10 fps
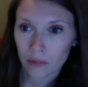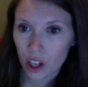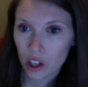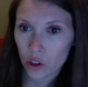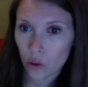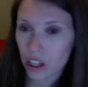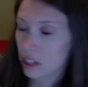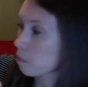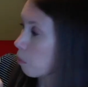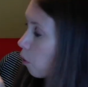So this
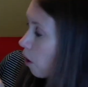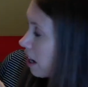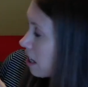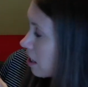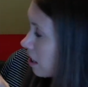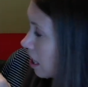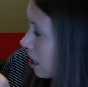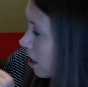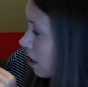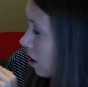boy
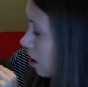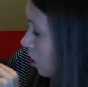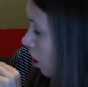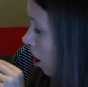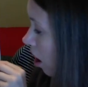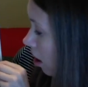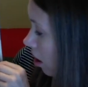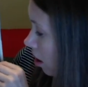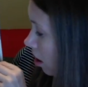sees the dog,